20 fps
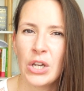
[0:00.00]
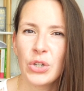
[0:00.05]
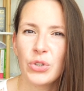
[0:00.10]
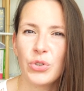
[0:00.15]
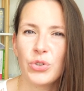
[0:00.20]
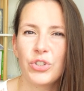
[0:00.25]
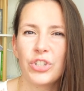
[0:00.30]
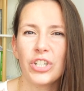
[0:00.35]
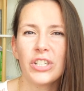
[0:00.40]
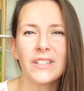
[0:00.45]

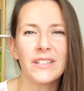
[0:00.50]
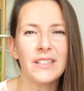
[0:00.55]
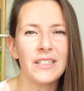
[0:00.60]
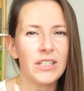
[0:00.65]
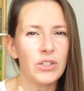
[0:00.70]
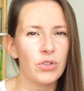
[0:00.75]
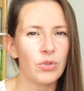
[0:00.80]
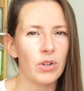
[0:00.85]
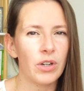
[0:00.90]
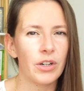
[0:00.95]
You just
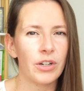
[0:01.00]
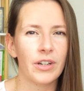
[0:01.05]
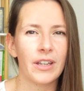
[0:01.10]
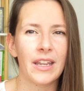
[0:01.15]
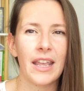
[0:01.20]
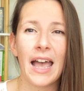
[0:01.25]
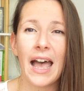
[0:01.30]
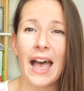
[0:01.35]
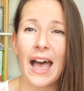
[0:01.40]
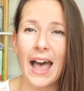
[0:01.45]
need to learn
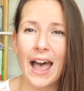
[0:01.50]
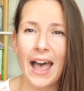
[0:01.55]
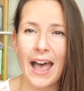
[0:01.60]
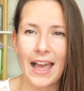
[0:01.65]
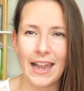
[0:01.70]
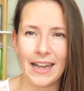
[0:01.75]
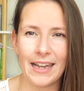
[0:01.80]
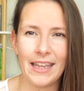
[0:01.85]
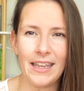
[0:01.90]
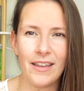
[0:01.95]

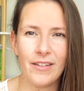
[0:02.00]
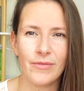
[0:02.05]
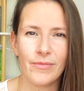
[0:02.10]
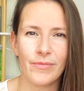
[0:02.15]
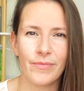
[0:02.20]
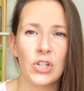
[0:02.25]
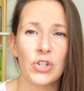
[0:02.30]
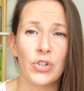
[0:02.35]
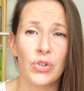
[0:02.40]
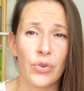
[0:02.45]
aller,
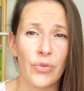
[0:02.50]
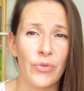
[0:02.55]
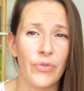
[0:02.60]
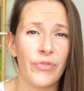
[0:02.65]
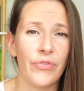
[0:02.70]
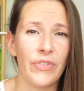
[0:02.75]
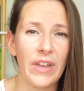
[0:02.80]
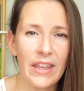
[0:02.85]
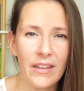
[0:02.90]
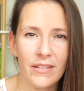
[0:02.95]
je
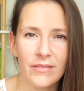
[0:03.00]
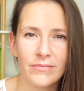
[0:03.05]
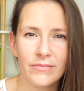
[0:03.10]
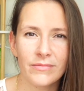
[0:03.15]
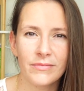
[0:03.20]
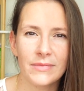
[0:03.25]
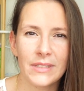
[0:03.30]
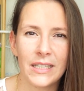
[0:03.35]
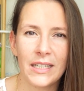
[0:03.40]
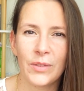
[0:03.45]
vais,
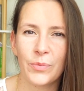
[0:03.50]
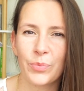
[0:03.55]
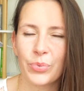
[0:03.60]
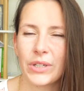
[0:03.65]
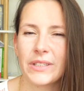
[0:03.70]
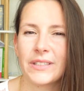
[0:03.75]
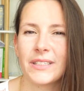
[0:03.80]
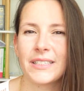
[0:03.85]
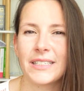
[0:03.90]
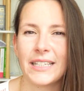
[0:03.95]
in
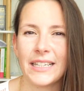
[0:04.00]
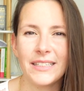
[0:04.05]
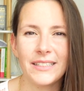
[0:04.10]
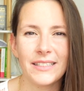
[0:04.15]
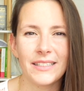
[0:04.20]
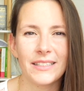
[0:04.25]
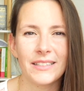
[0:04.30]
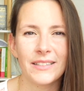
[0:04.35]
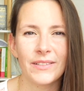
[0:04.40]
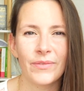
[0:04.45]
present
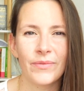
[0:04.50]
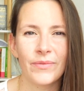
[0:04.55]
tense.